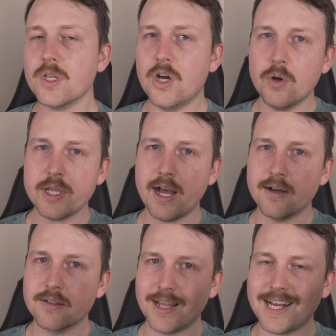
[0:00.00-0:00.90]
Oh yeah,
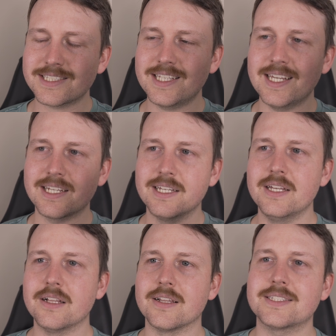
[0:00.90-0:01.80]
last thing.
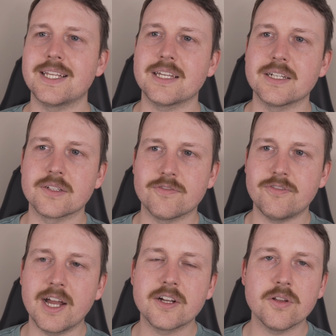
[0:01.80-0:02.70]
Let's take a
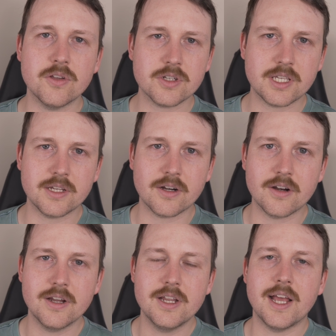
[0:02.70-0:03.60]
final look
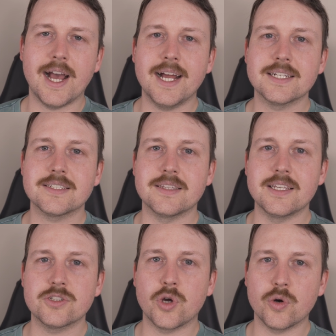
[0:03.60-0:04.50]
here at
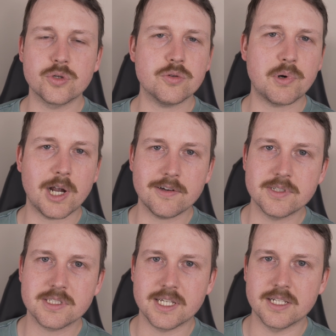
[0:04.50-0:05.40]
the total
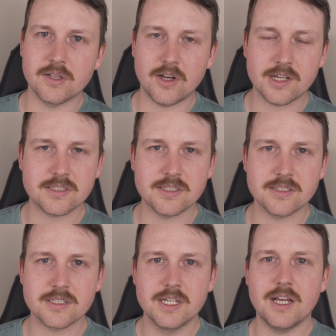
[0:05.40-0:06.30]
profits and
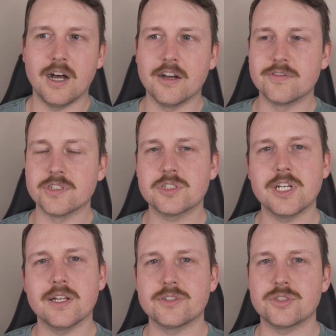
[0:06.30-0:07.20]
losses of this
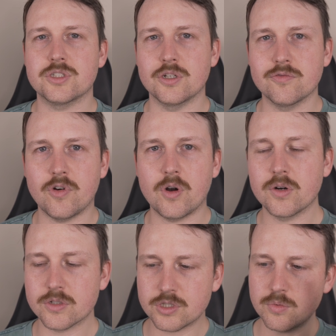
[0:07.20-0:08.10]
challenge so
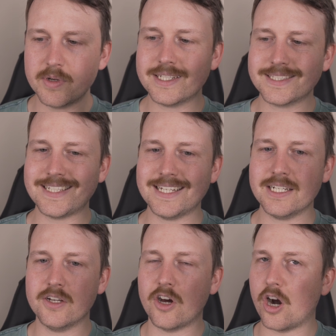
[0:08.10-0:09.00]
far. 2 weeks
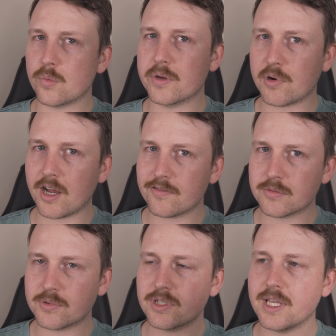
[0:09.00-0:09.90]
in, are we
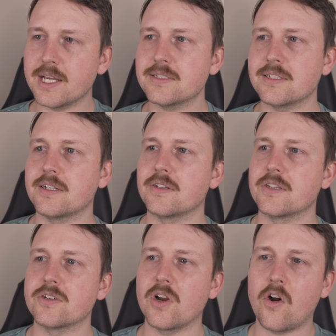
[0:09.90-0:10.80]
profitable yet?
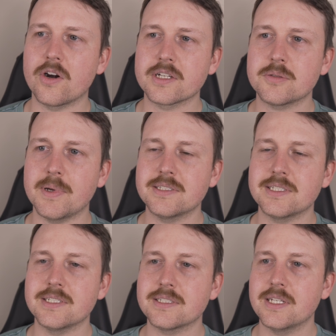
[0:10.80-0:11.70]
There are
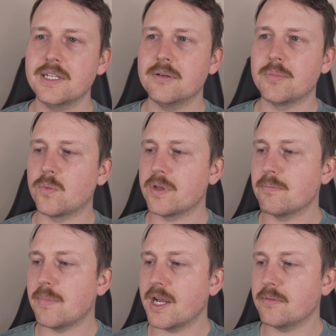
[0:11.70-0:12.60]
expenses, but we
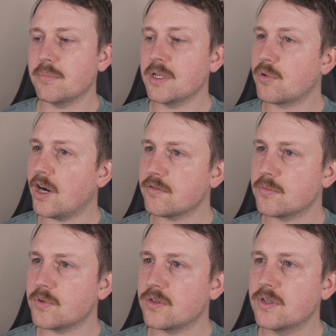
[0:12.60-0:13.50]
might be
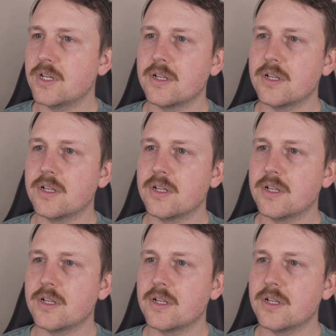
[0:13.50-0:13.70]
profitable.